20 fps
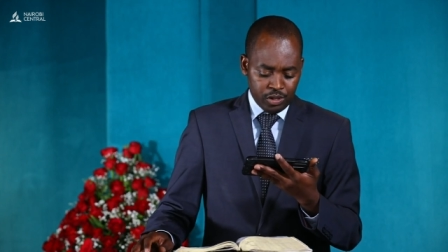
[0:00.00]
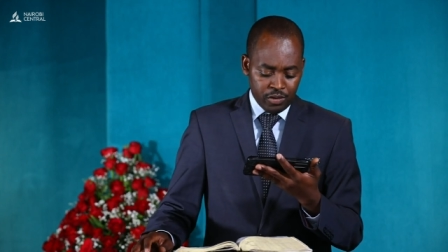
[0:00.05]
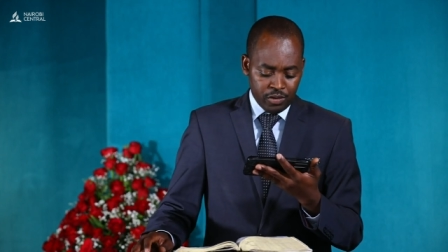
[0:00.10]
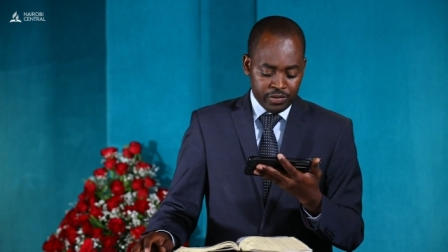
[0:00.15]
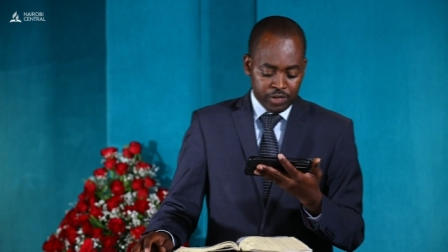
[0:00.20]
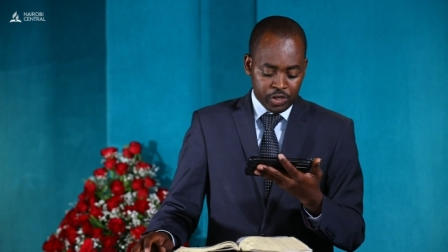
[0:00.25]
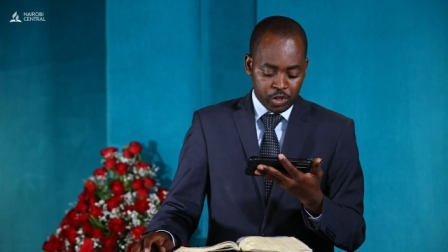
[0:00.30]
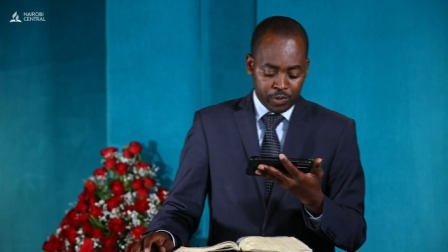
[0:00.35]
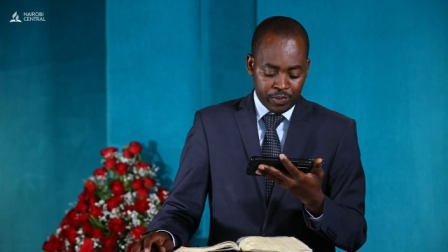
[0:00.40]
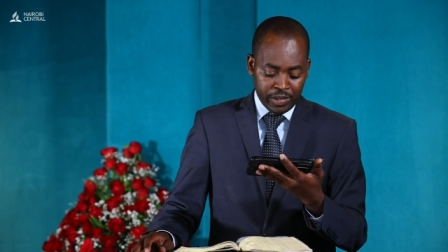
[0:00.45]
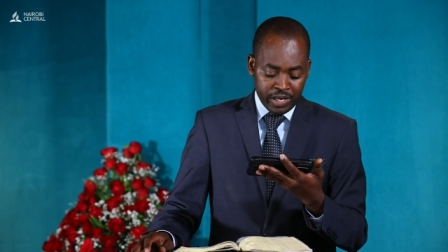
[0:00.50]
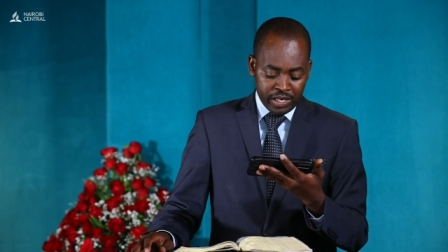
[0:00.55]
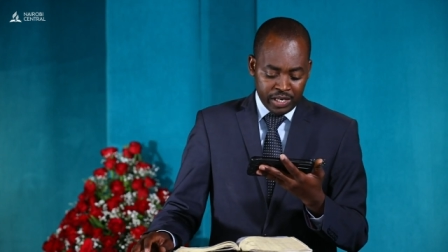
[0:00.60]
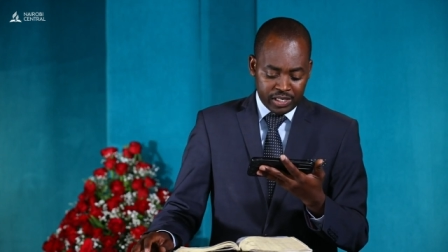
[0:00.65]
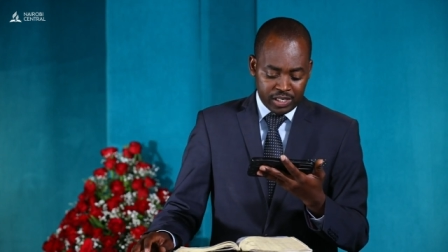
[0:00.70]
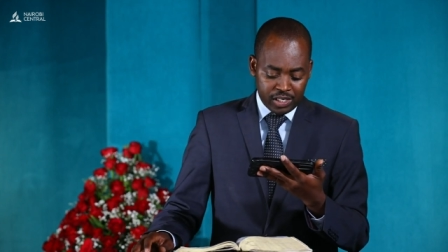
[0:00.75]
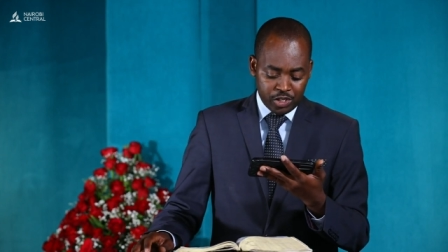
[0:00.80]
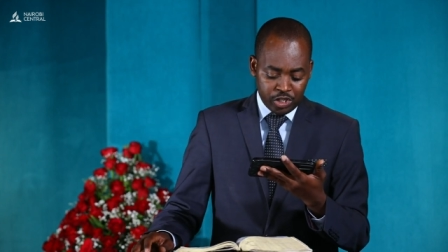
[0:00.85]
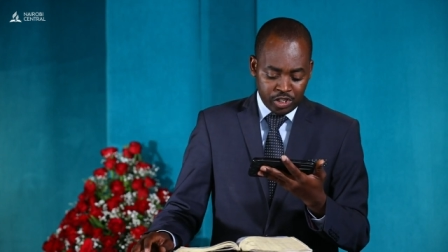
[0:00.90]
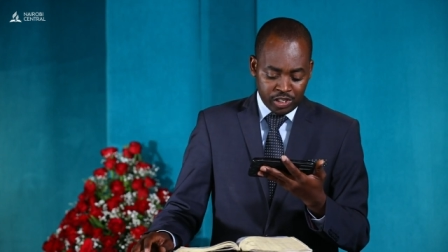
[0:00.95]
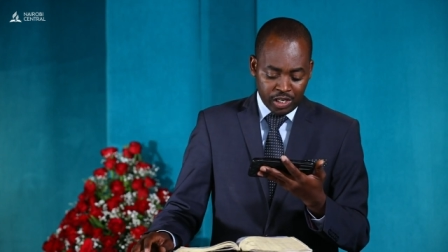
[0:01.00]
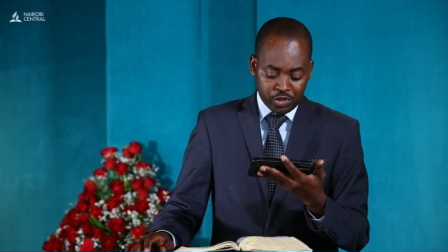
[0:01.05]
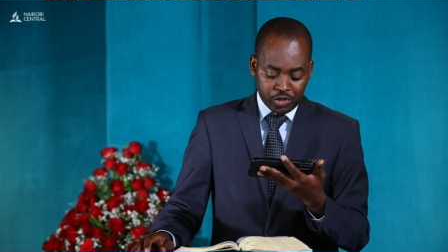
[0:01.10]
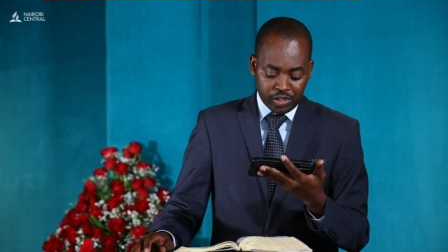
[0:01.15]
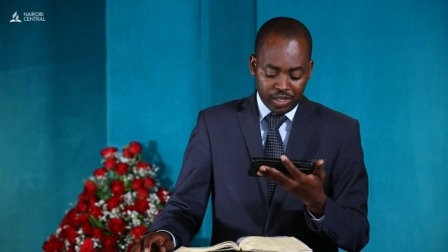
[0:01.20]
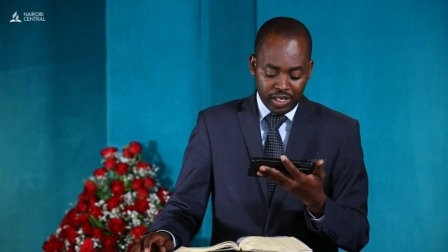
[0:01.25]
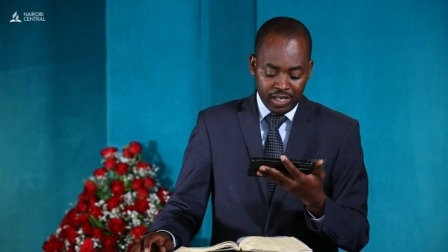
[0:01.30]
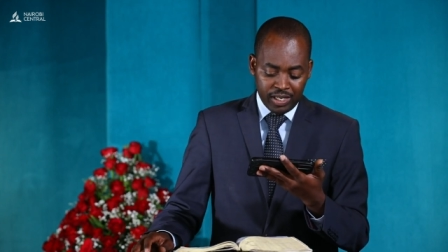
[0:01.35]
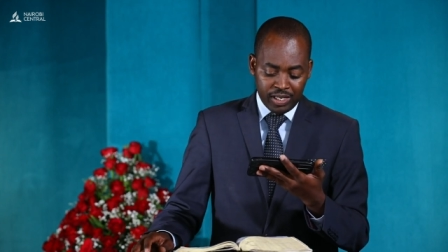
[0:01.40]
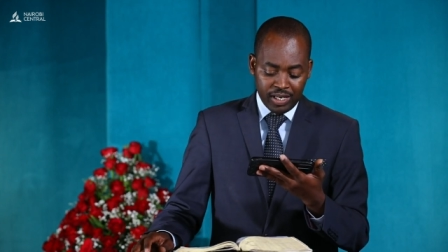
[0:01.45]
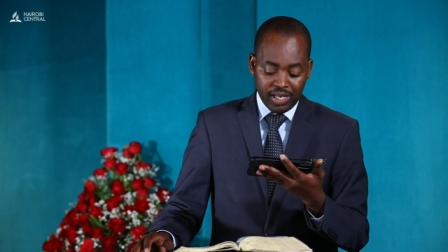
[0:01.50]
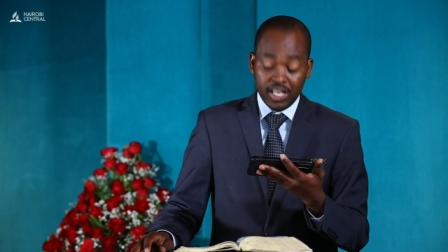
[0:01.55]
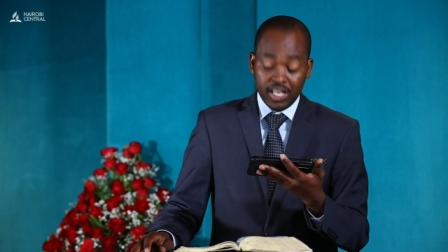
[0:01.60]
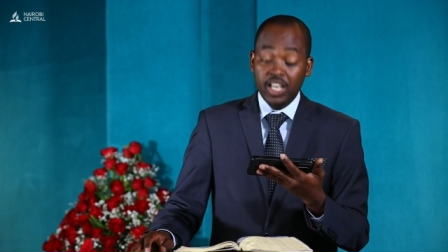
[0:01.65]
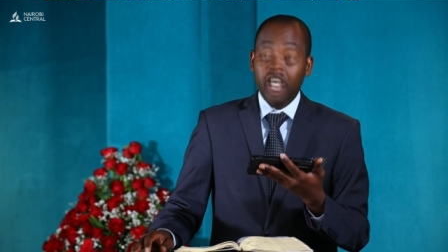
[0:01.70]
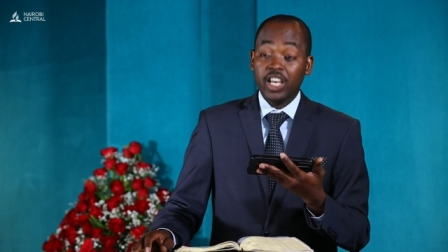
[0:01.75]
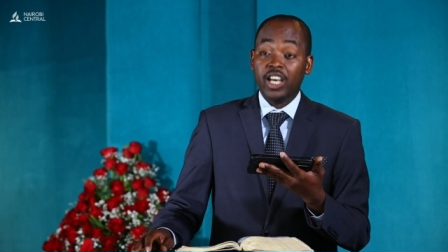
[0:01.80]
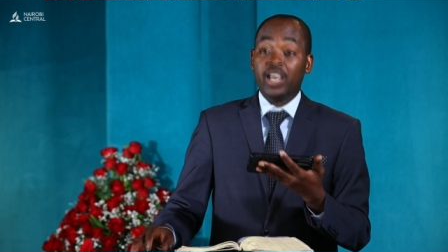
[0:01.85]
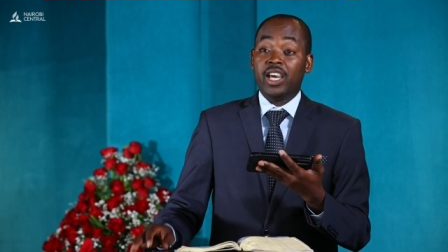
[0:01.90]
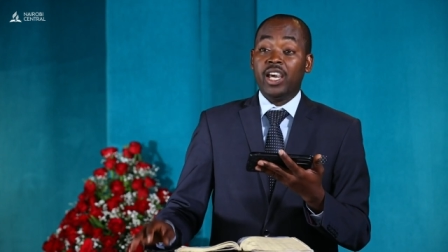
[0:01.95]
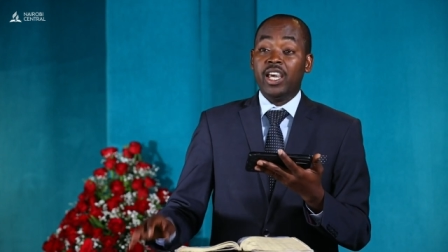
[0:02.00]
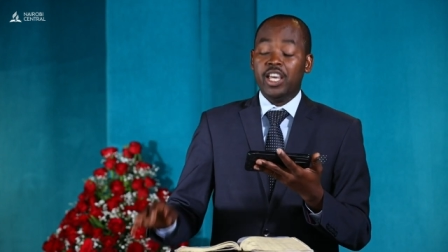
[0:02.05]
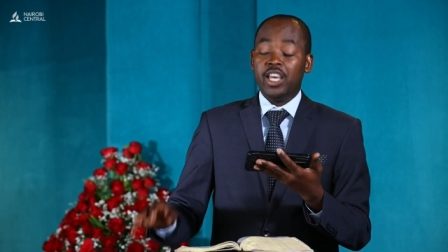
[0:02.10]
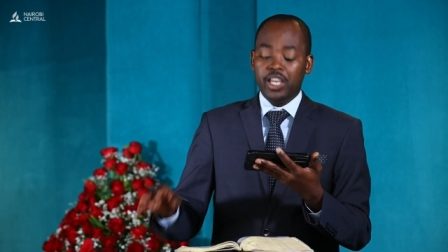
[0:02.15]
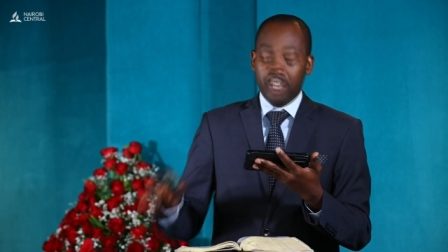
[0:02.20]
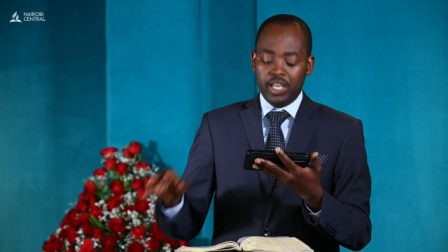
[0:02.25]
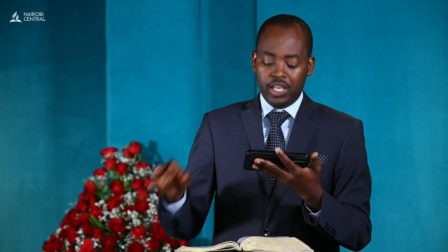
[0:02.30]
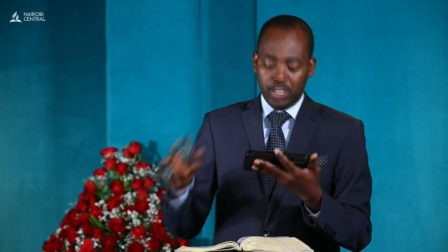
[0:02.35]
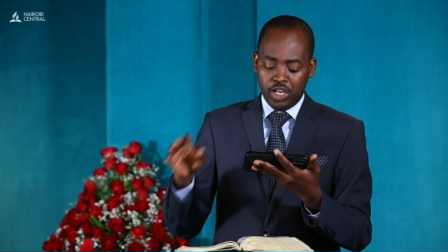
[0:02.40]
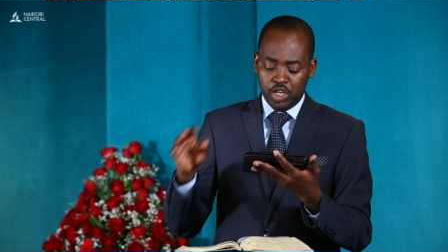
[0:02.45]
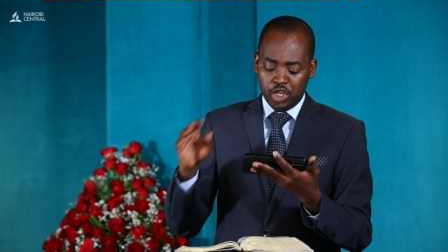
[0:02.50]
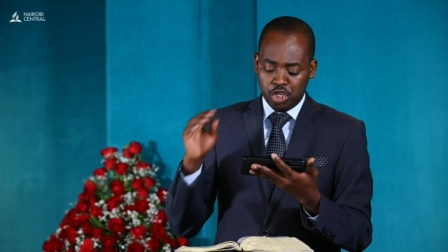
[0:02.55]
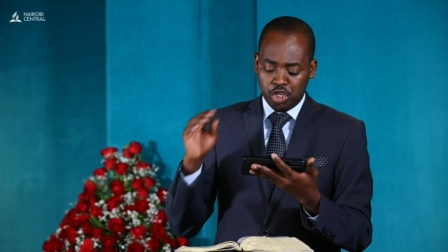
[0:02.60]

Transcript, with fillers: Of the spirit, Jesus said, He